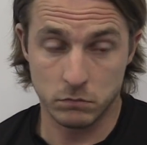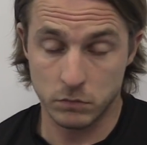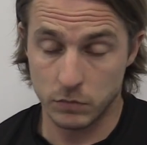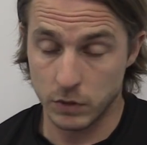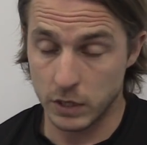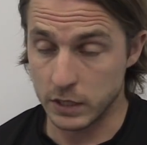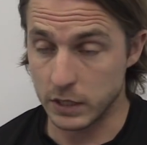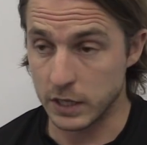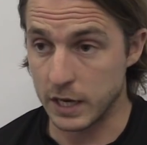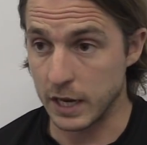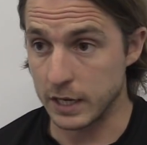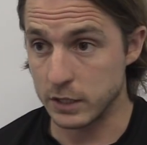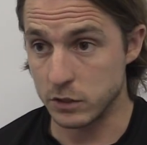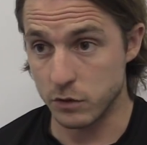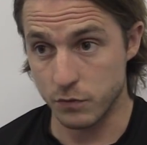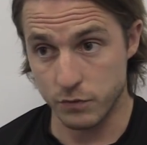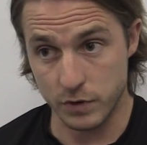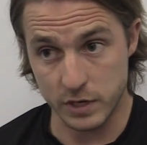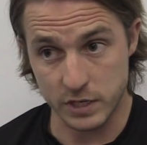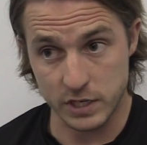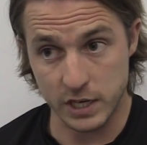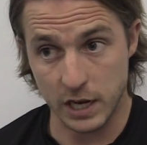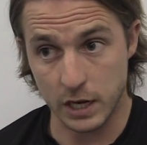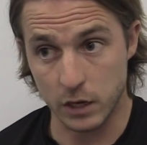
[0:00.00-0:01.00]
in the case of
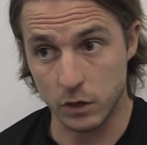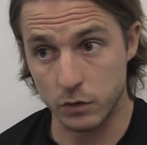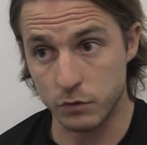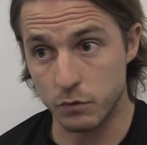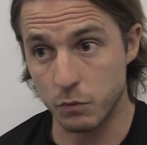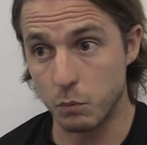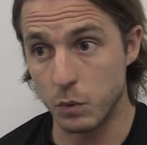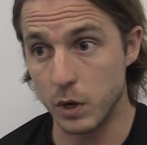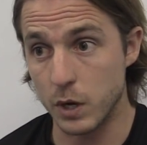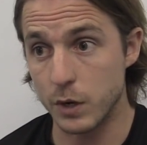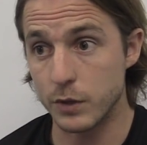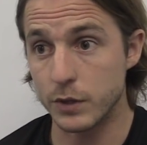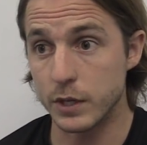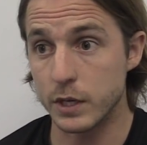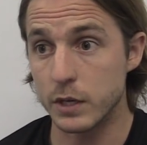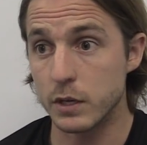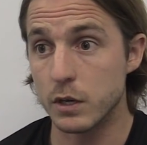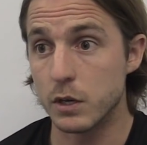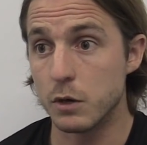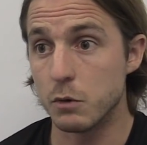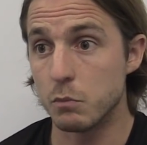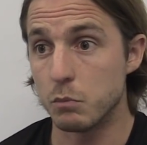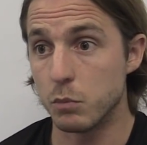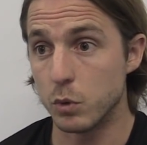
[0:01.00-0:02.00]
Reece Hallard from Worthing,
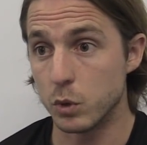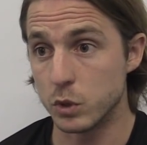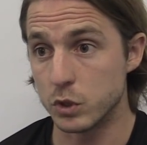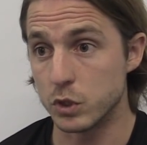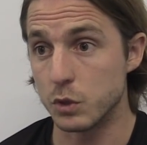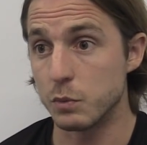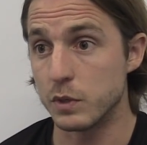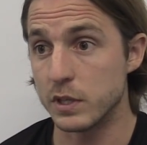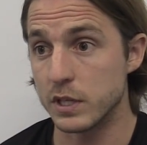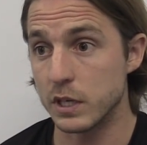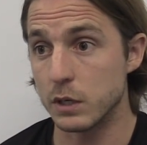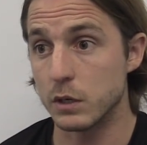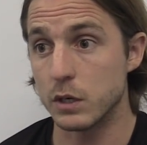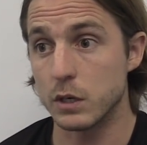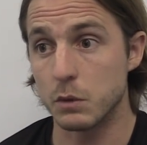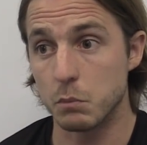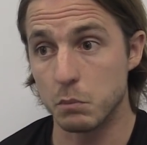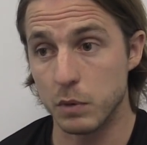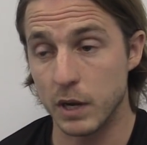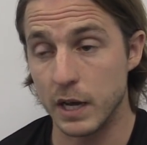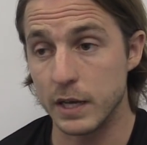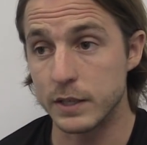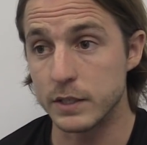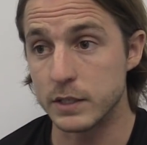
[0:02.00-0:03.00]
boys who we think can
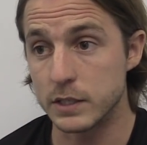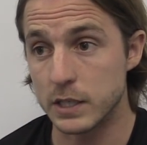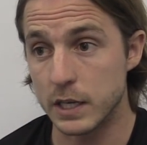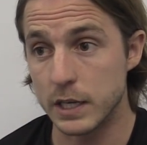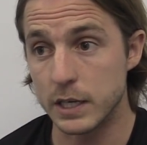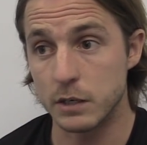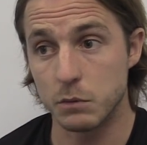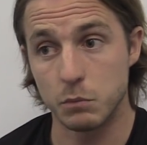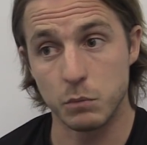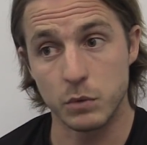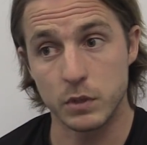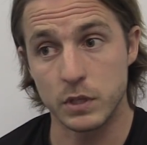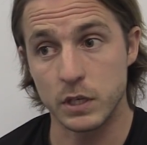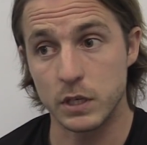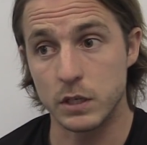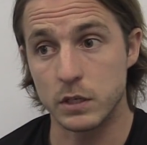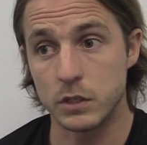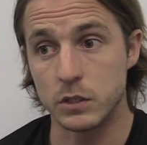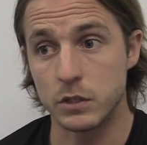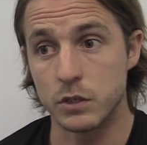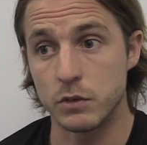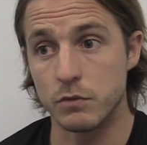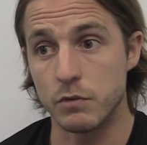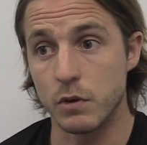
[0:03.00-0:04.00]
play in this league and we think
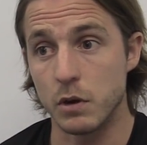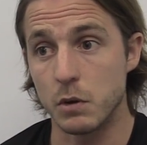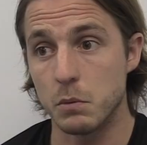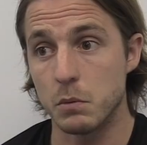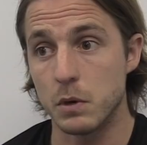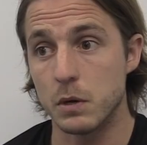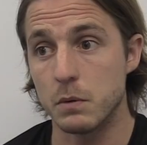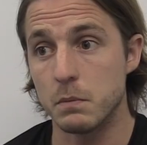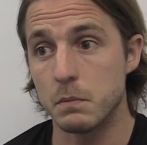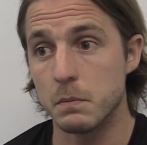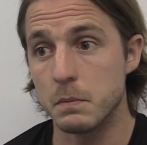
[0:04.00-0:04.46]
can do very well.